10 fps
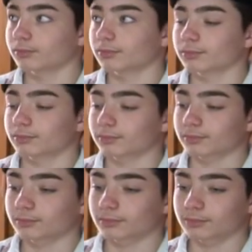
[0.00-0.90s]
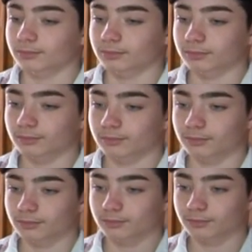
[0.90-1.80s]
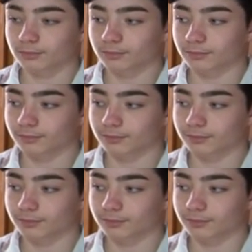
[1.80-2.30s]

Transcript: [no speech]